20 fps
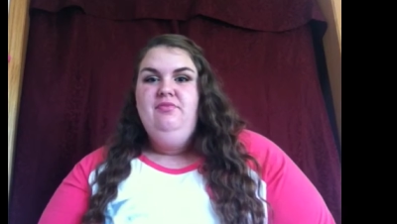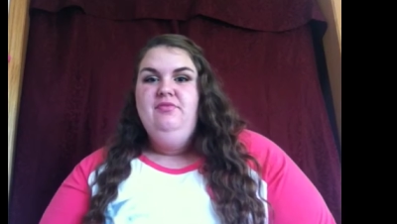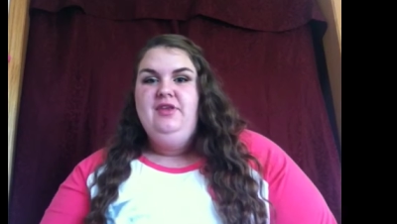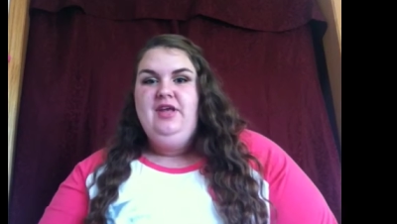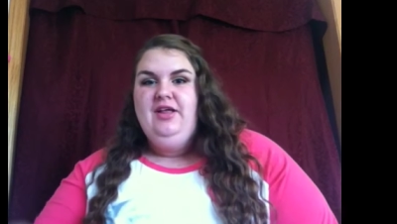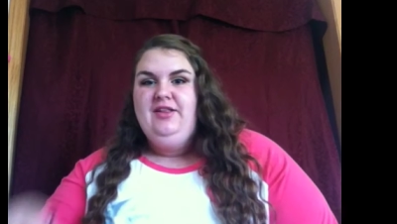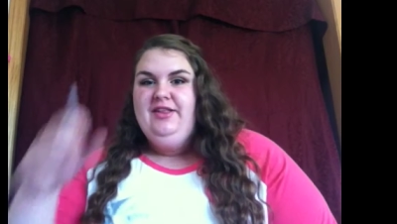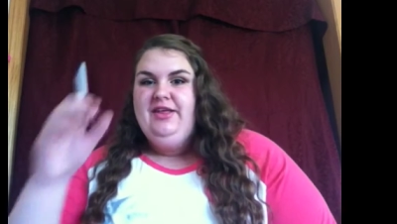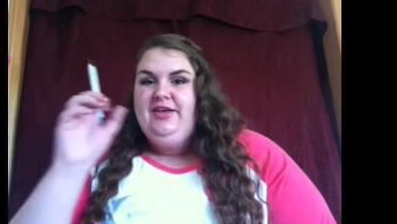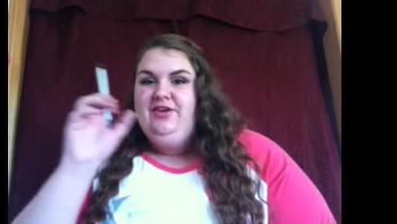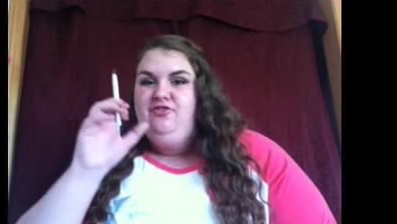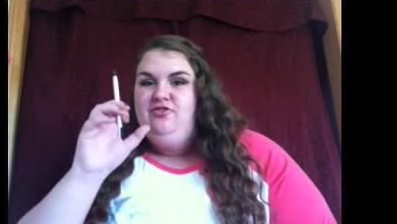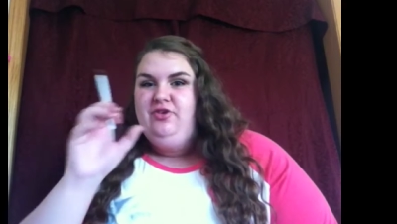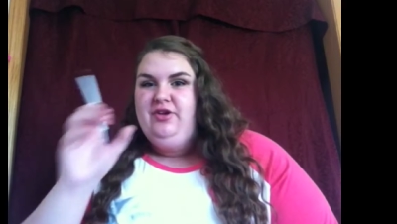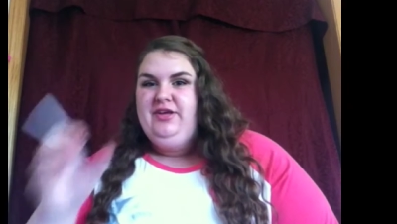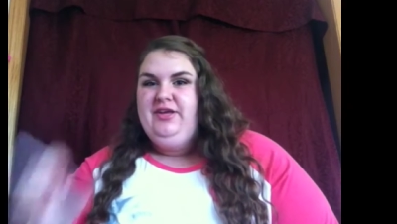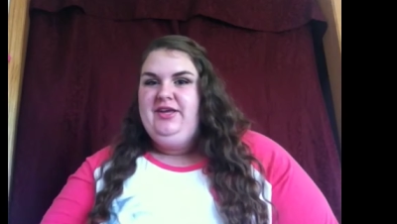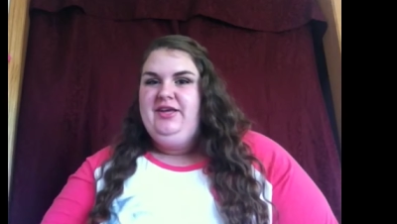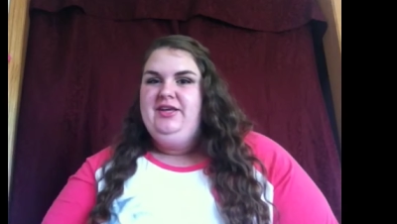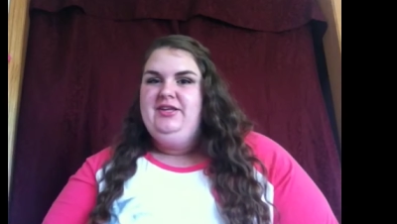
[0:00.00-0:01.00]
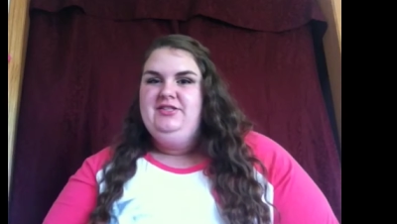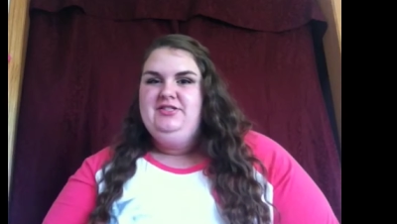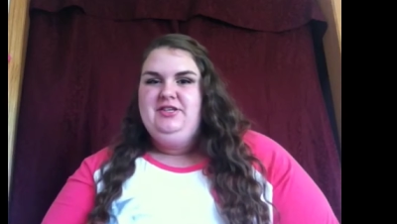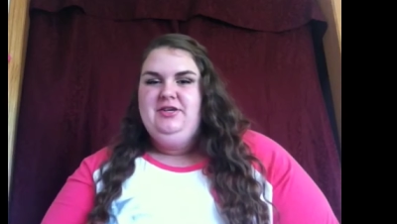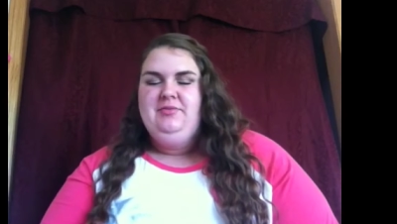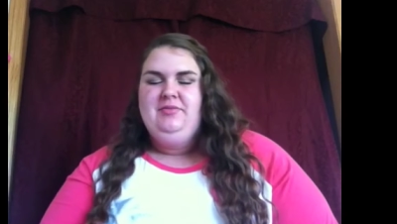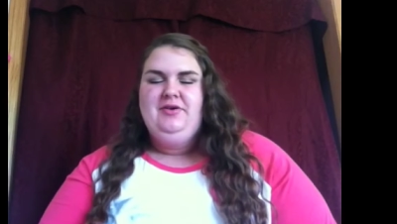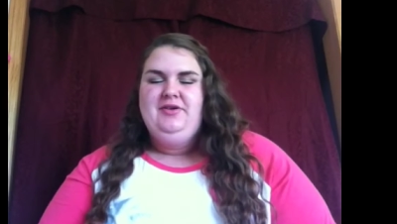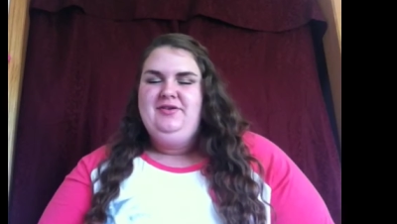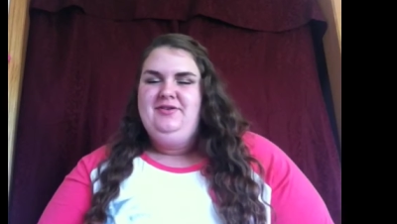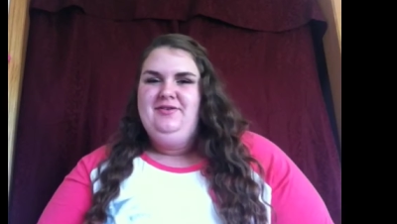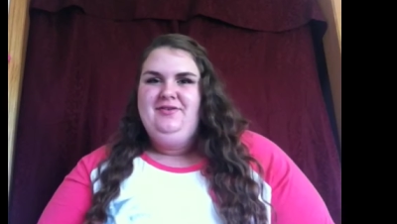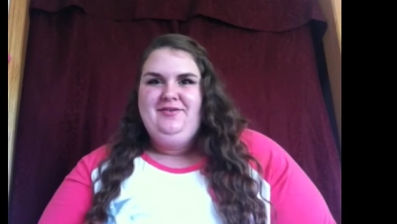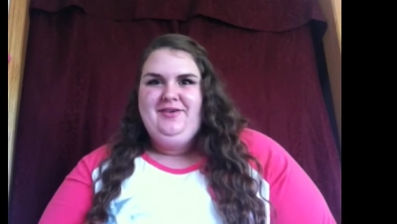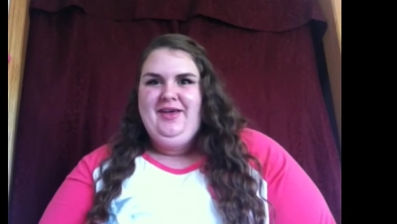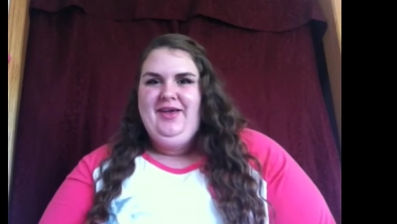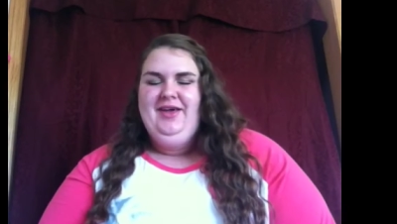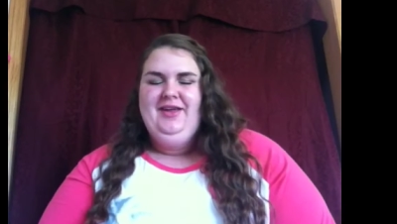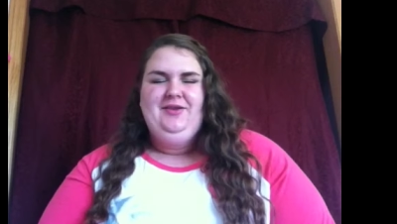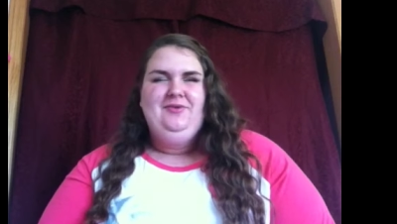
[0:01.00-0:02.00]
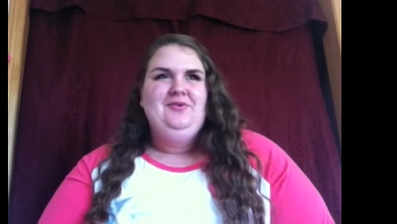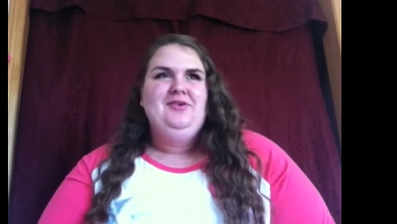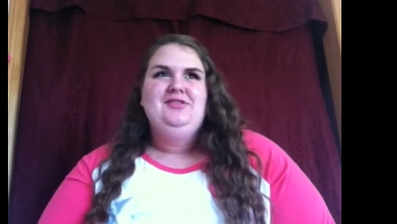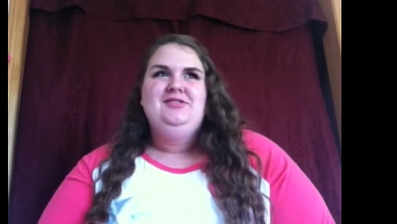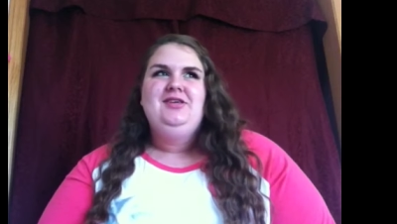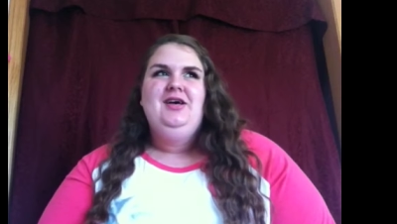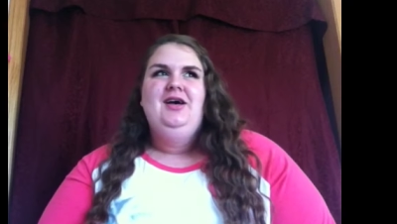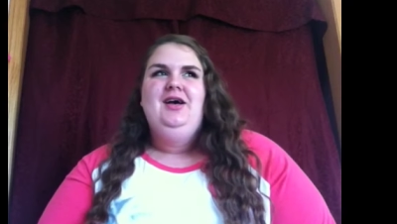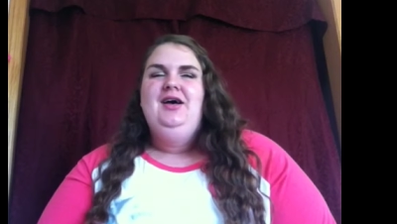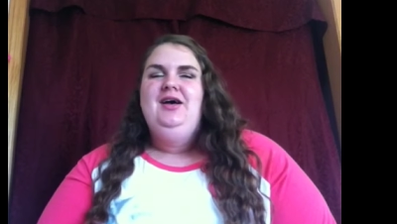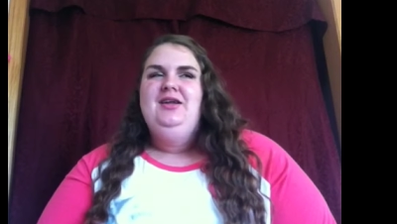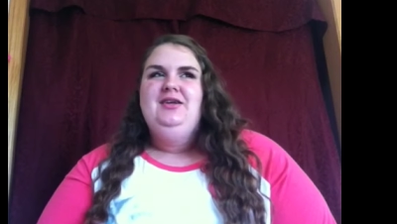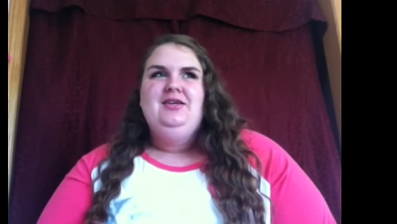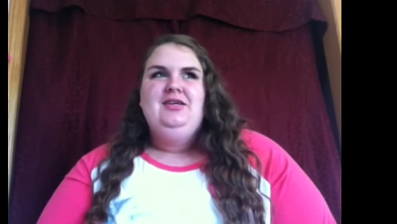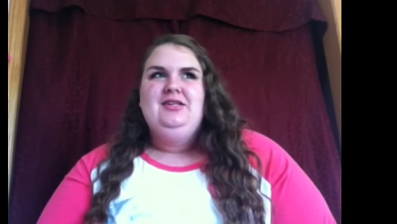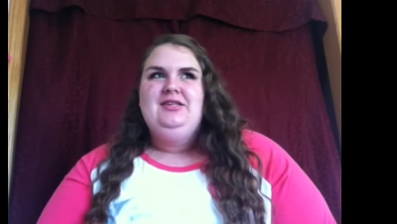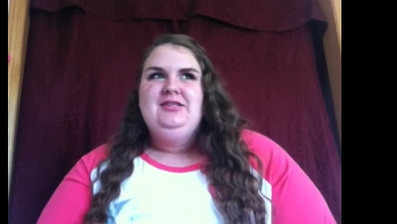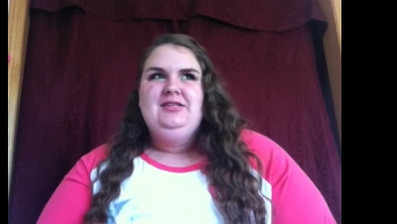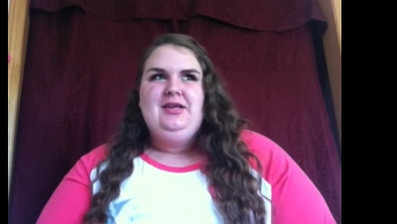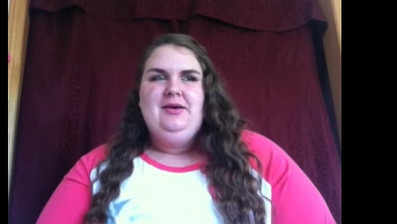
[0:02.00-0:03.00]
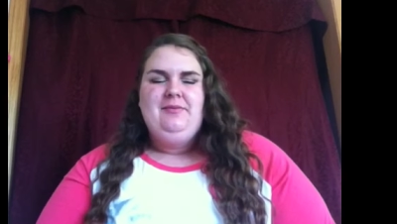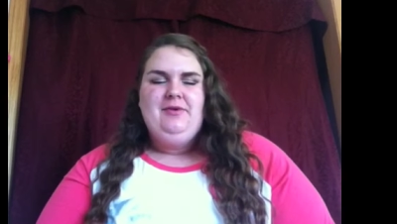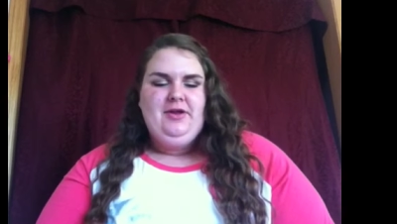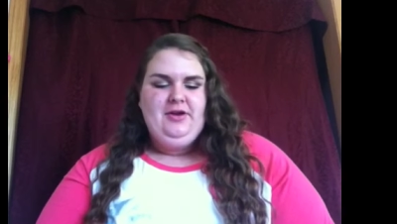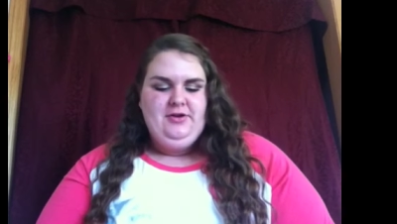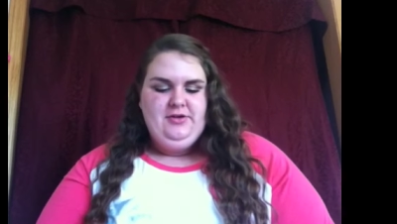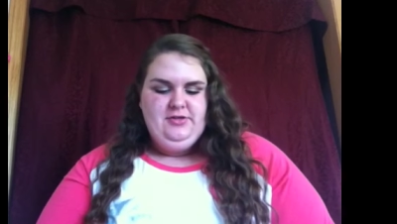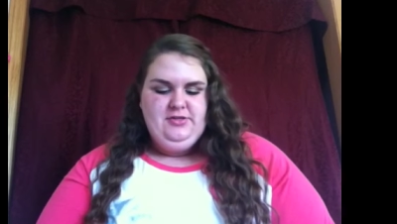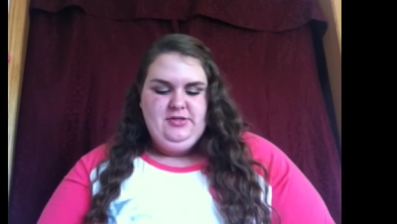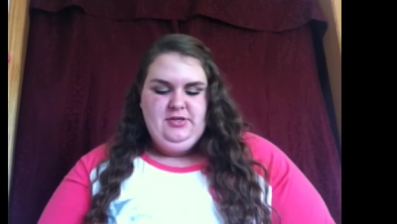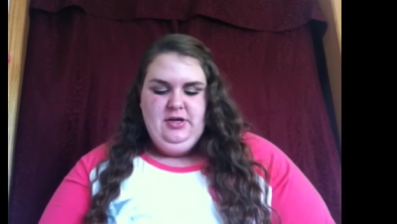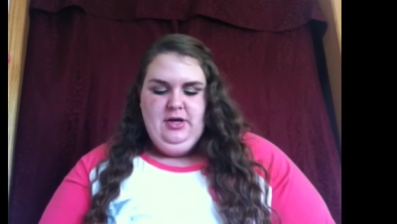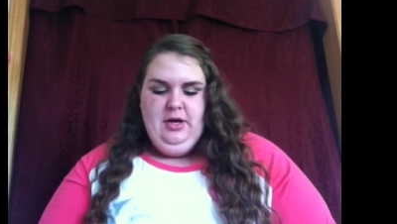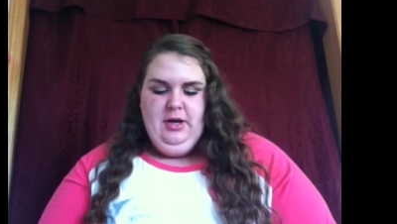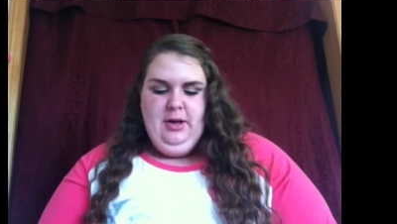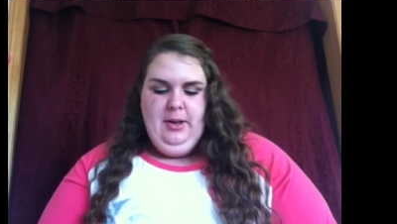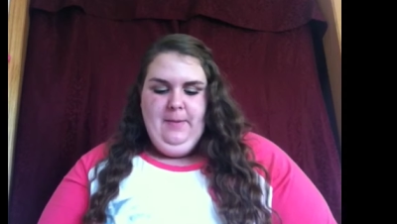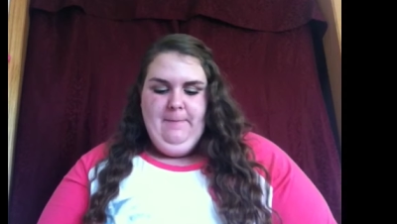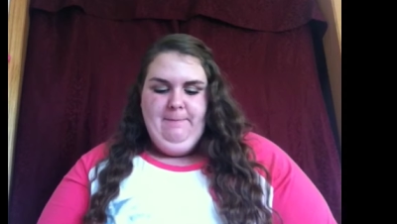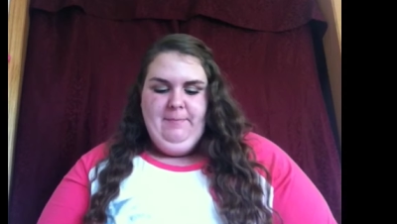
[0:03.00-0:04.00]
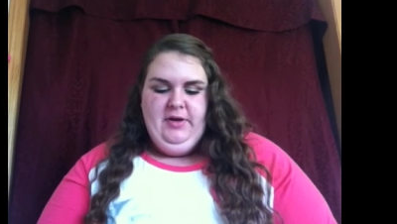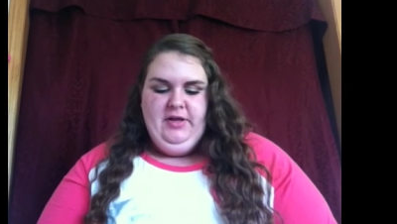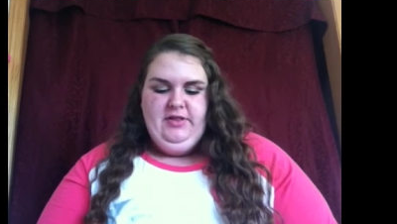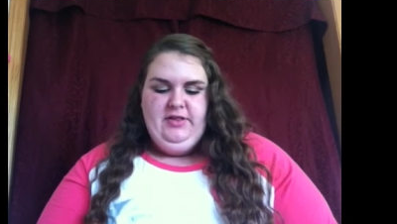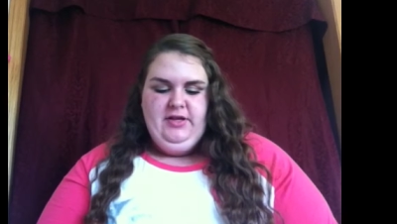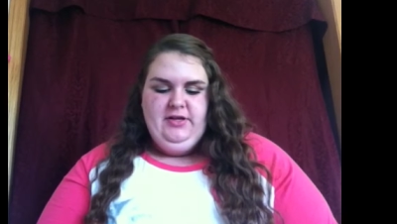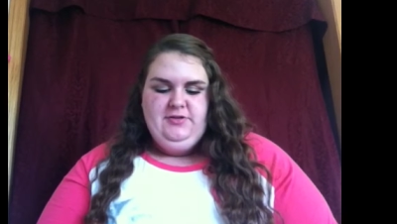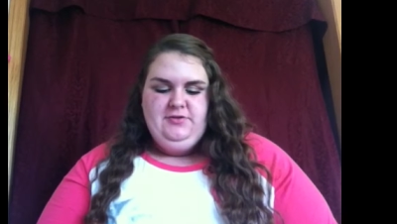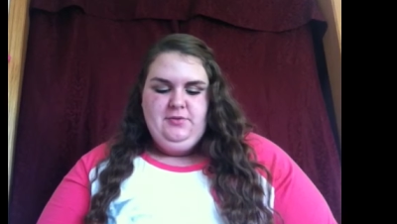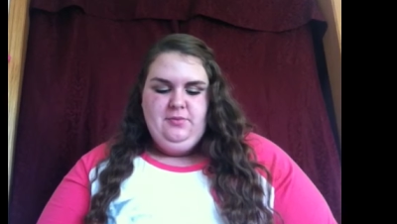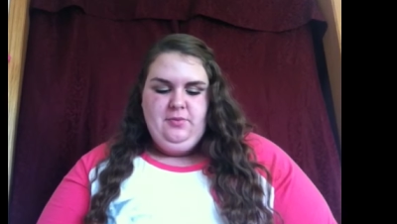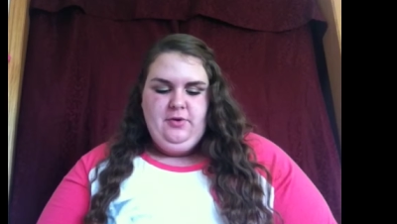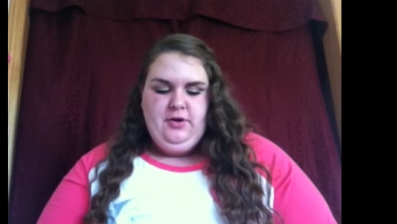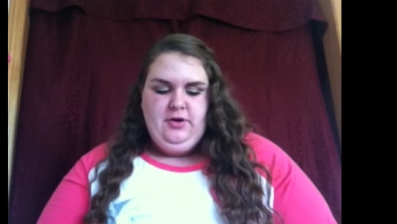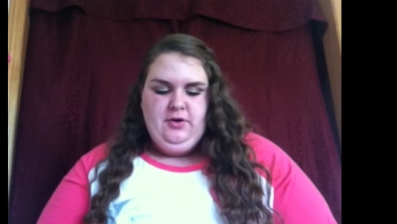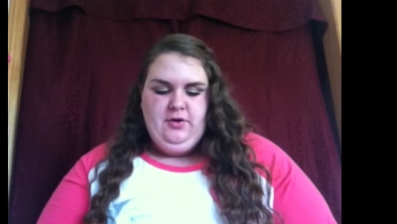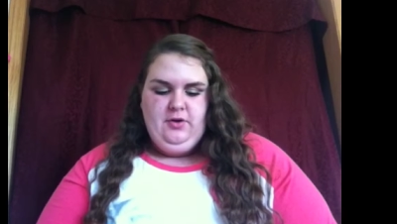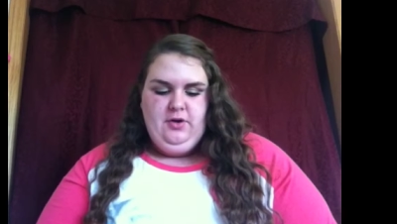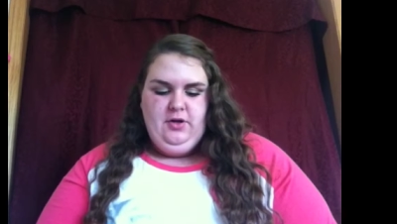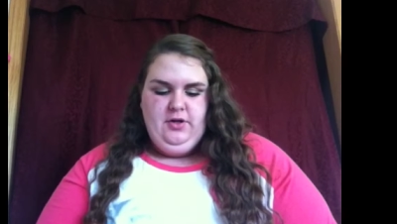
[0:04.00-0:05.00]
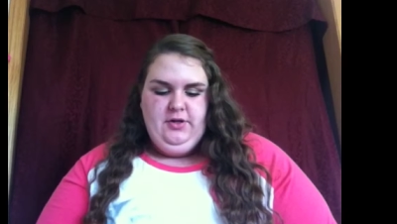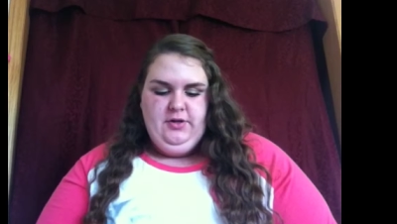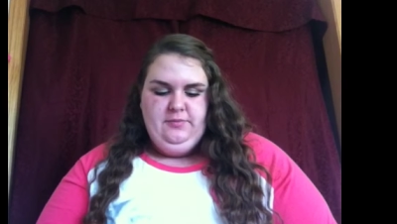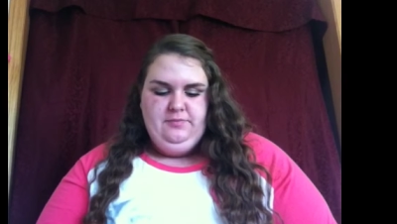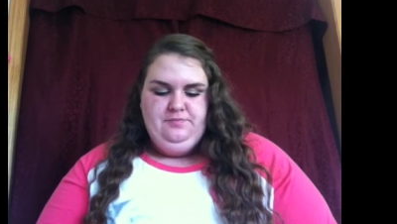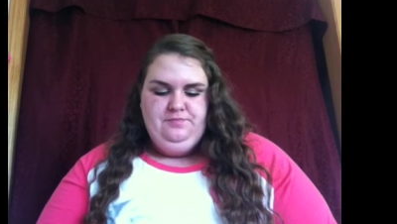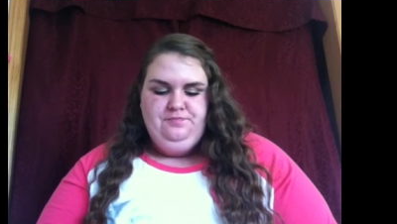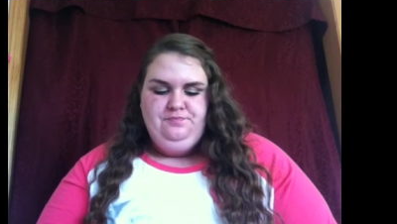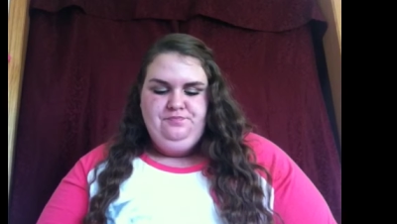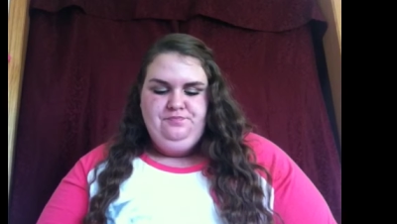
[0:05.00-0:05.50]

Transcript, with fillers: Not like drinking tea, but okay, anyways. Not that that matters. But that's what we're going to call him.